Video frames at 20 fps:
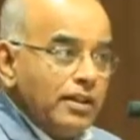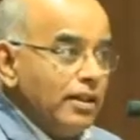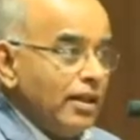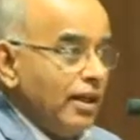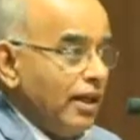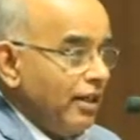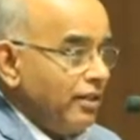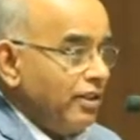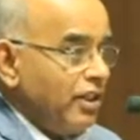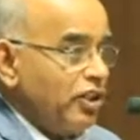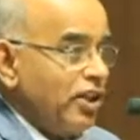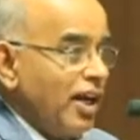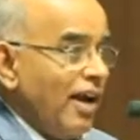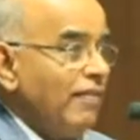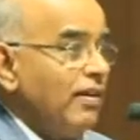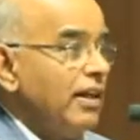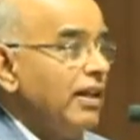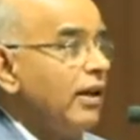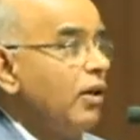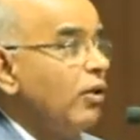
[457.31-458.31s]
the
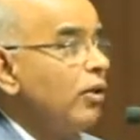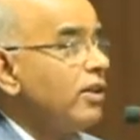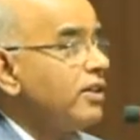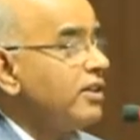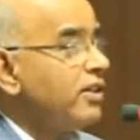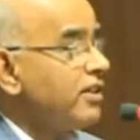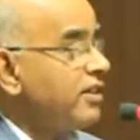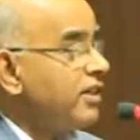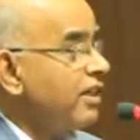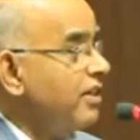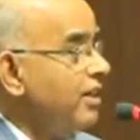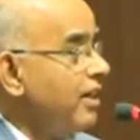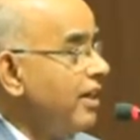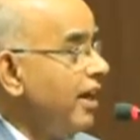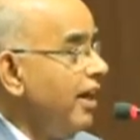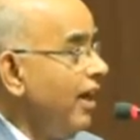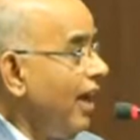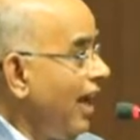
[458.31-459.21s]
travelling allowances at DA?